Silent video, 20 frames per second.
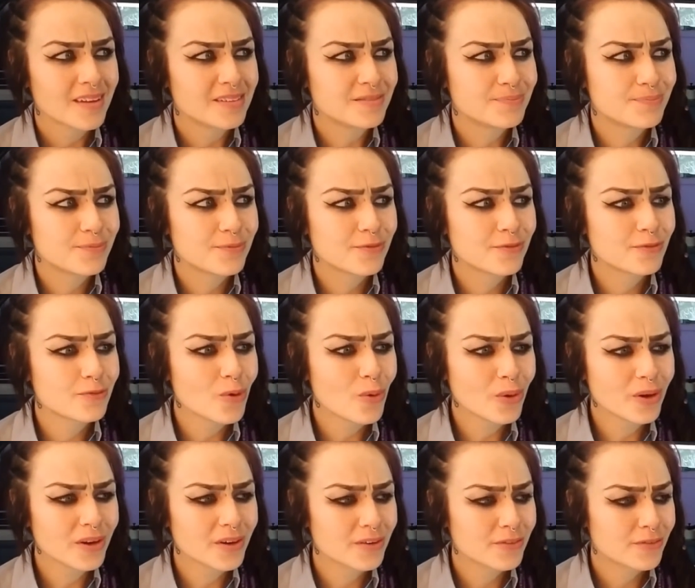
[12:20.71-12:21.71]
a
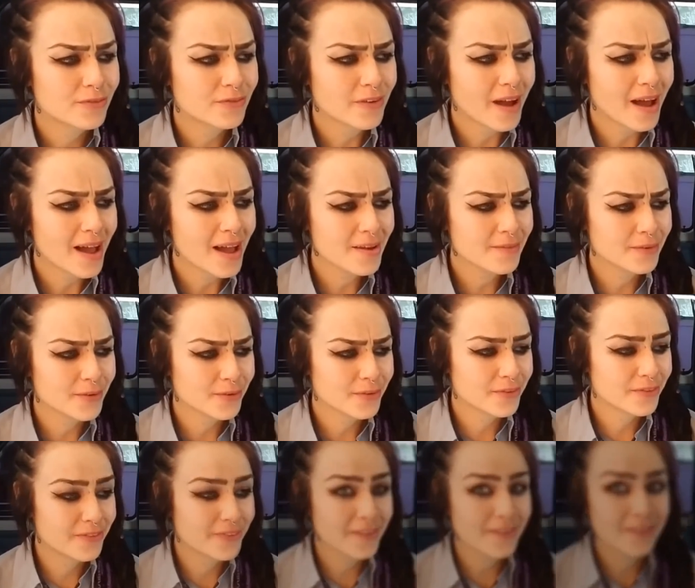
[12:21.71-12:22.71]
4 or 5 or
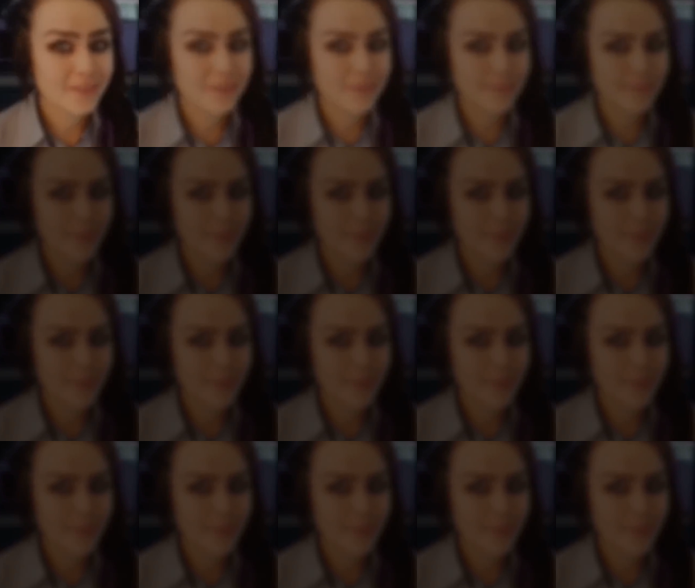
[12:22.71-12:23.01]
6